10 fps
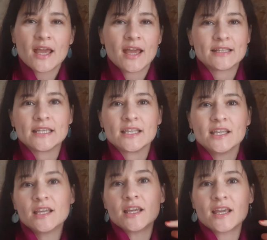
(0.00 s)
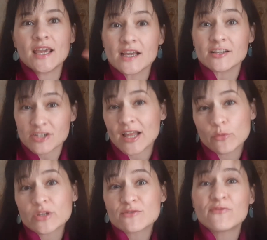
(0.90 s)
at the English
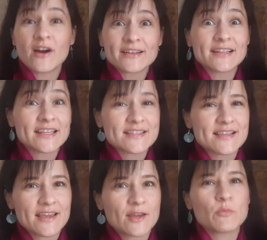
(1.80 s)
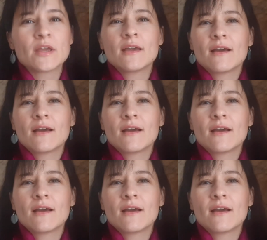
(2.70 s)
language final exam,